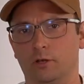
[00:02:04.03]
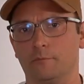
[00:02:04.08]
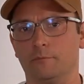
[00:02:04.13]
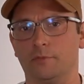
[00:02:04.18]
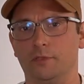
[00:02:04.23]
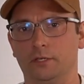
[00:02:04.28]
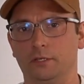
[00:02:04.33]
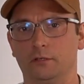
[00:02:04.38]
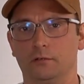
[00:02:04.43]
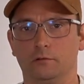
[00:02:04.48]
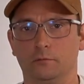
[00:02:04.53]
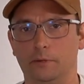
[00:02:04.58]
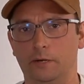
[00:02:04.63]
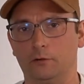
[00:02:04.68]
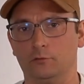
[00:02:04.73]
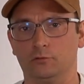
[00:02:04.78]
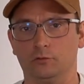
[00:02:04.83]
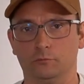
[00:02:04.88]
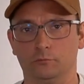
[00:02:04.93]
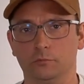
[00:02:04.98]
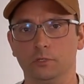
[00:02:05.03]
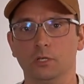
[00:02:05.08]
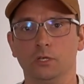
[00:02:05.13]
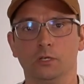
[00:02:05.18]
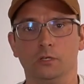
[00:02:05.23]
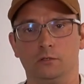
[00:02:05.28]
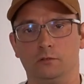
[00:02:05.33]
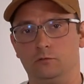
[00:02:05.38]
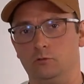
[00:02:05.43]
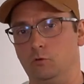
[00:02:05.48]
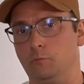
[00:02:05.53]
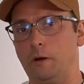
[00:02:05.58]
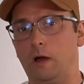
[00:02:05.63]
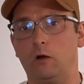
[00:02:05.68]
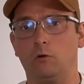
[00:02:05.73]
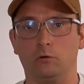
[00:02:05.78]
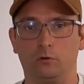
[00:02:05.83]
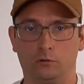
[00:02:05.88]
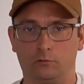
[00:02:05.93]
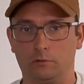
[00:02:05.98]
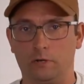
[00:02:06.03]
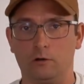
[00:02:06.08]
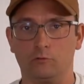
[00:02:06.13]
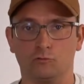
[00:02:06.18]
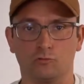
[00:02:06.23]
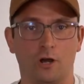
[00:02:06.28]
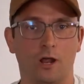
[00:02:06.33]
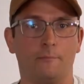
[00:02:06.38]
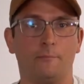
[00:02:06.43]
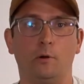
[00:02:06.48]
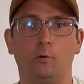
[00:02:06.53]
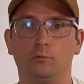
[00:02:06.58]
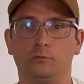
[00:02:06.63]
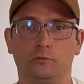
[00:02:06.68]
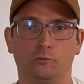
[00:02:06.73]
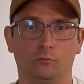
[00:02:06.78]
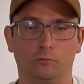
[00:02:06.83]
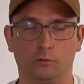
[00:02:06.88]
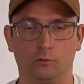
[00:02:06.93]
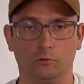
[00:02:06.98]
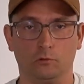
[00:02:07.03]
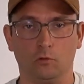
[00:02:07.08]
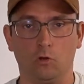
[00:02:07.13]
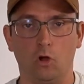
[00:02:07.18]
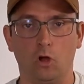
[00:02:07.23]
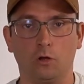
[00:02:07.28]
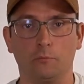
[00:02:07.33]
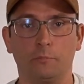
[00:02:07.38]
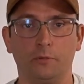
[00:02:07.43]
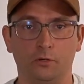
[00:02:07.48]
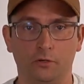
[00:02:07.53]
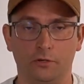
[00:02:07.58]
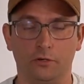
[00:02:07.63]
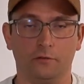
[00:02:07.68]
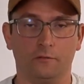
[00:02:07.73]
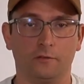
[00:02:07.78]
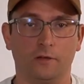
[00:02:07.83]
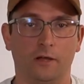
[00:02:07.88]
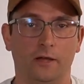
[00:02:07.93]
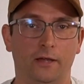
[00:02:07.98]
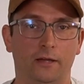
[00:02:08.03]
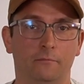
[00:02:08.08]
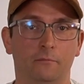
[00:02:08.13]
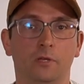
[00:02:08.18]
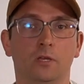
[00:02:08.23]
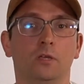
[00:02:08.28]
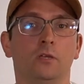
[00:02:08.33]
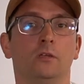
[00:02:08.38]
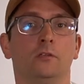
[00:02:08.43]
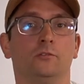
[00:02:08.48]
I'm thinking about some, you know, power and ground dropouts over a long period of time.